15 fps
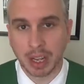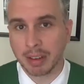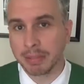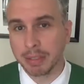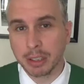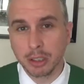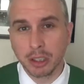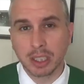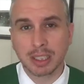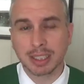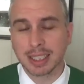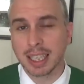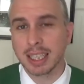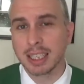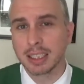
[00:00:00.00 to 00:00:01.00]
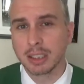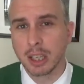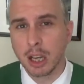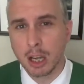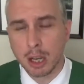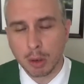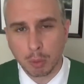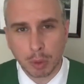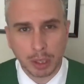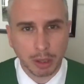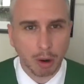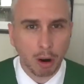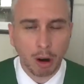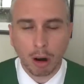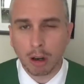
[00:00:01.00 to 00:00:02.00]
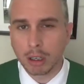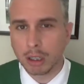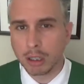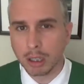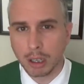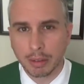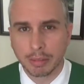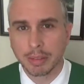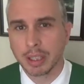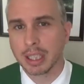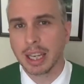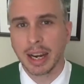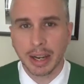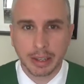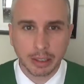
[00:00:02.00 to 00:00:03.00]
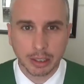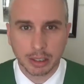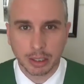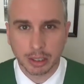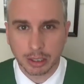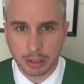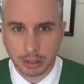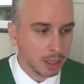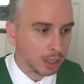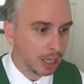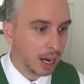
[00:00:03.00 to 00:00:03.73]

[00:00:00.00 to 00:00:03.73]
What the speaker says: I feel you can say this with all of the characters.